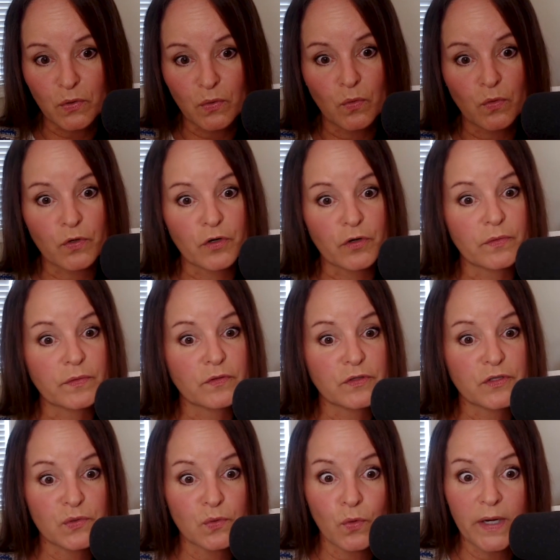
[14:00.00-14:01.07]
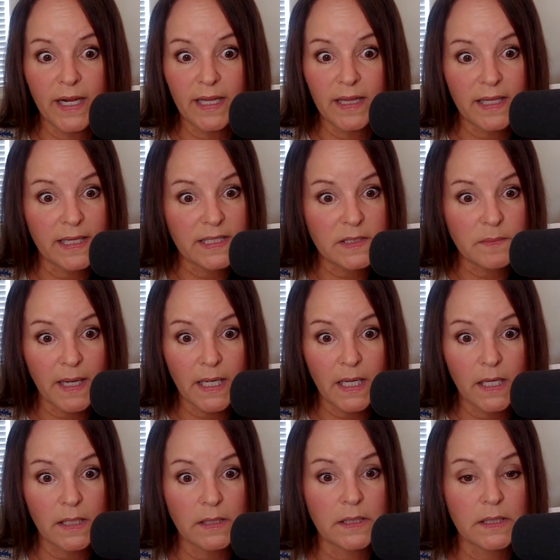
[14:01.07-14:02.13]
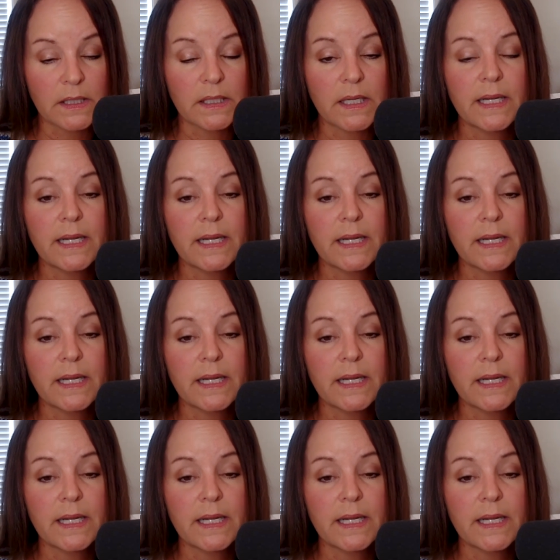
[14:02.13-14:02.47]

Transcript: order, sorting things by color.